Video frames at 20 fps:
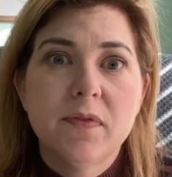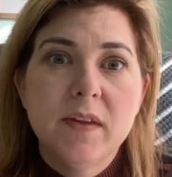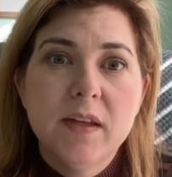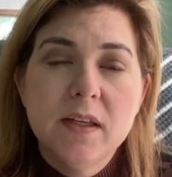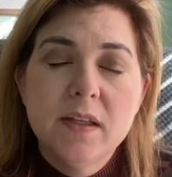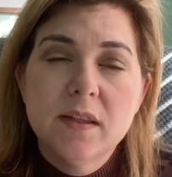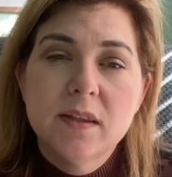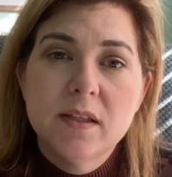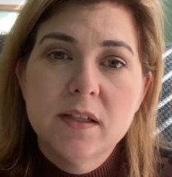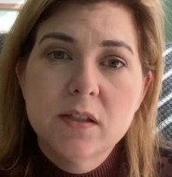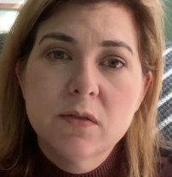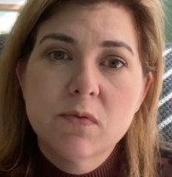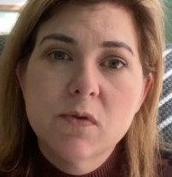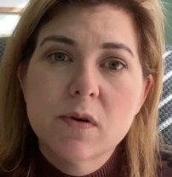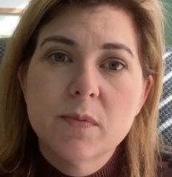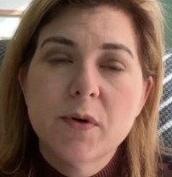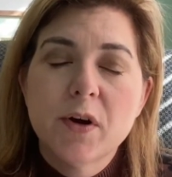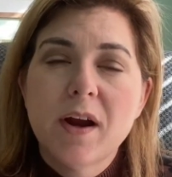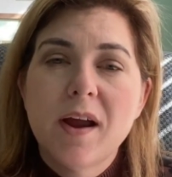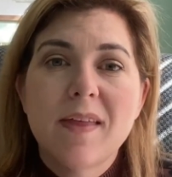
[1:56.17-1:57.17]
this
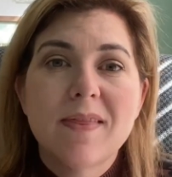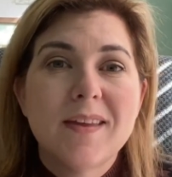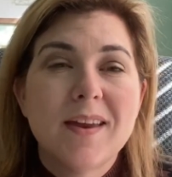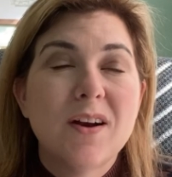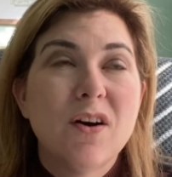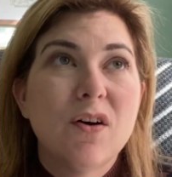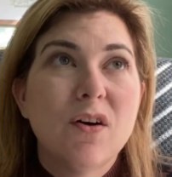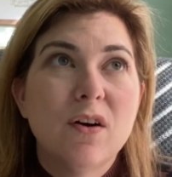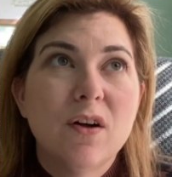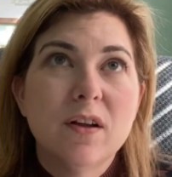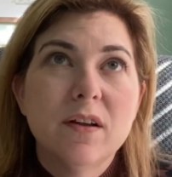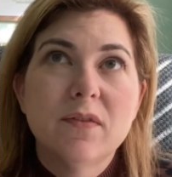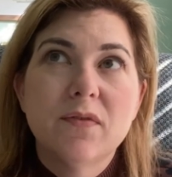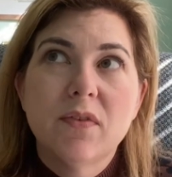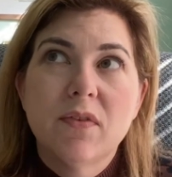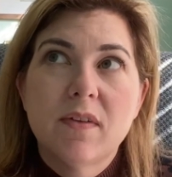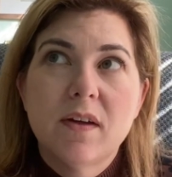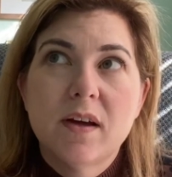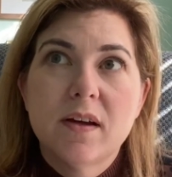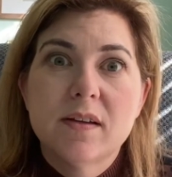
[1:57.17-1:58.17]
warmer and then all
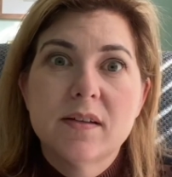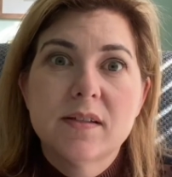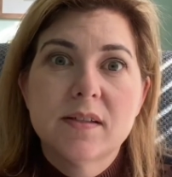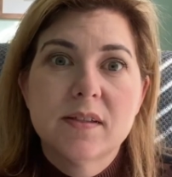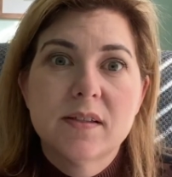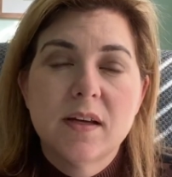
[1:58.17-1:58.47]
of the